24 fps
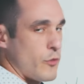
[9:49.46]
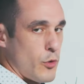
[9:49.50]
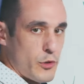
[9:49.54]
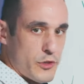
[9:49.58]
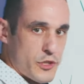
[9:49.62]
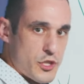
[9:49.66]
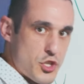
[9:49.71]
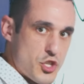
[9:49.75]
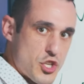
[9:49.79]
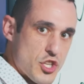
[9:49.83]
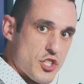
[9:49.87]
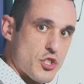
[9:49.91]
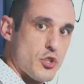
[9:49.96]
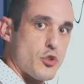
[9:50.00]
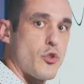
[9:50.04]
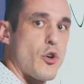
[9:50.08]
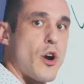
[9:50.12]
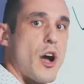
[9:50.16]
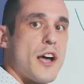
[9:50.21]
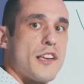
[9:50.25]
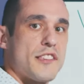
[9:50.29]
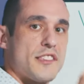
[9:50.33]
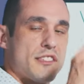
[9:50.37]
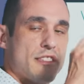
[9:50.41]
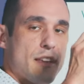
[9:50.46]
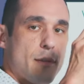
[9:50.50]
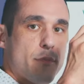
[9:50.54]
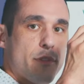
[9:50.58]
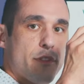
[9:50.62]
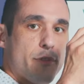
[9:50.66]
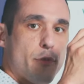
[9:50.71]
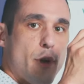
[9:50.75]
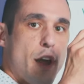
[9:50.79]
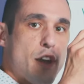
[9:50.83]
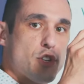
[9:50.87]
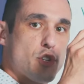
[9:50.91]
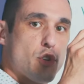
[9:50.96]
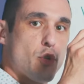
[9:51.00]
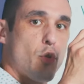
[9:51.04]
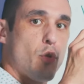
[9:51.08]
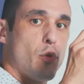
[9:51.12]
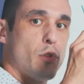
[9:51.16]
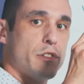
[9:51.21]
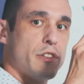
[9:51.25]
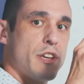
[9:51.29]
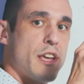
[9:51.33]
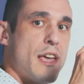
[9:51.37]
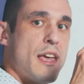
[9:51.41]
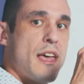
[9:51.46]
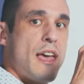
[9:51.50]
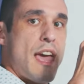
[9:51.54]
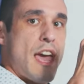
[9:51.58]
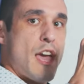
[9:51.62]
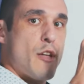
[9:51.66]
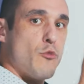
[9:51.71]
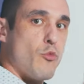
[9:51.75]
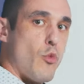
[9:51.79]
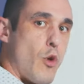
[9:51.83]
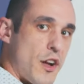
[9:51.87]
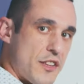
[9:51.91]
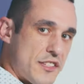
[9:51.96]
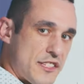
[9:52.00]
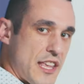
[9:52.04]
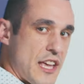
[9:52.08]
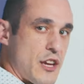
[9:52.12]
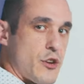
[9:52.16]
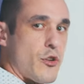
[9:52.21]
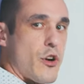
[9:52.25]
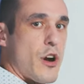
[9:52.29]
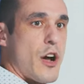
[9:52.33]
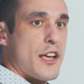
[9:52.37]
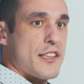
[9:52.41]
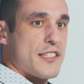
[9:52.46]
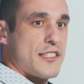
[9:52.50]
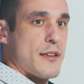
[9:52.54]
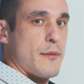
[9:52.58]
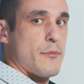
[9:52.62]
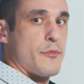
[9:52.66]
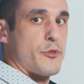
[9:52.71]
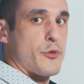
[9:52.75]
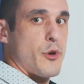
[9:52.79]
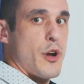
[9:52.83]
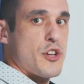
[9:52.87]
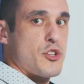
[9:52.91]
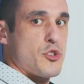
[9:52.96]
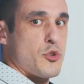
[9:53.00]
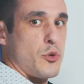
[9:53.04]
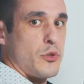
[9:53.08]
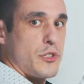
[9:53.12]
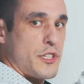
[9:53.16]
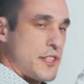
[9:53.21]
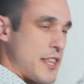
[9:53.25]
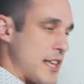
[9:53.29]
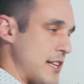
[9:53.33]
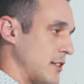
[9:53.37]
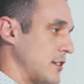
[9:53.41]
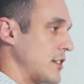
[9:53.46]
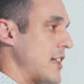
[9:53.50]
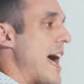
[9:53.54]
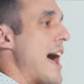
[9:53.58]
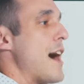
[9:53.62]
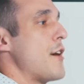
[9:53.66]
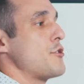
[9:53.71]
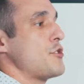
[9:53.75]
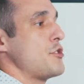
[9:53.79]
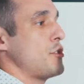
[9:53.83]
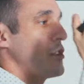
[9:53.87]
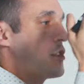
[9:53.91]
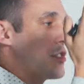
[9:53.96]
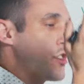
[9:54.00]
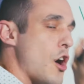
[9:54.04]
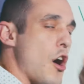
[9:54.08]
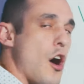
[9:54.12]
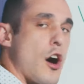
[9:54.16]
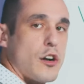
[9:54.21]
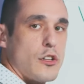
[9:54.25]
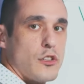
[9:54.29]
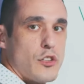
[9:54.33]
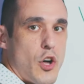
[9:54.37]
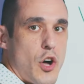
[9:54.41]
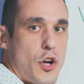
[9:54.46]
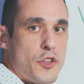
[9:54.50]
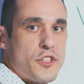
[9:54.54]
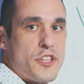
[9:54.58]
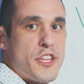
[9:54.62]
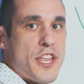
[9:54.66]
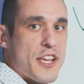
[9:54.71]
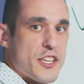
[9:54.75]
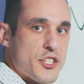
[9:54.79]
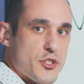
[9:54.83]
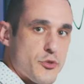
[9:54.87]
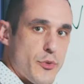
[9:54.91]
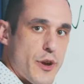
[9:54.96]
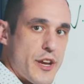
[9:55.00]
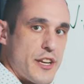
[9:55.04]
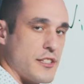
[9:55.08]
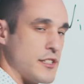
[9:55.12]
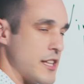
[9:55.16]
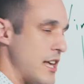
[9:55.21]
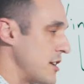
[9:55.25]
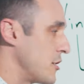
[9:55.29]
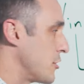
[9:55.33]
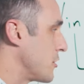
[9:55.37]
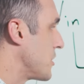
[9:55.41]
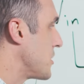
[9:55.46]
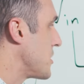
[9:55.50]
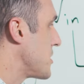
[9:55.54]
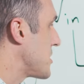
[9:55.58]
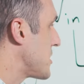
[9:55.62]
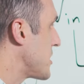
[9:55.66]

voltages cross some threshold. and once they cross some threshold, it then allows you to toggle on the next regulator in the